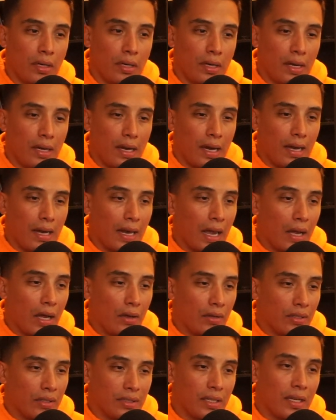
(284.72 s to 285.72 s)

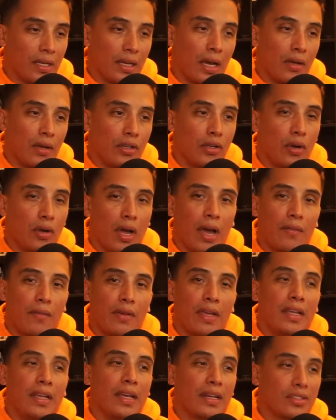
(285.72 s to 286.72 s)
doesn't allow you to have
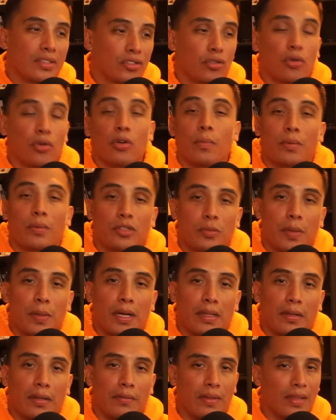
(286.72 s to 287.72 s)
an external perspective.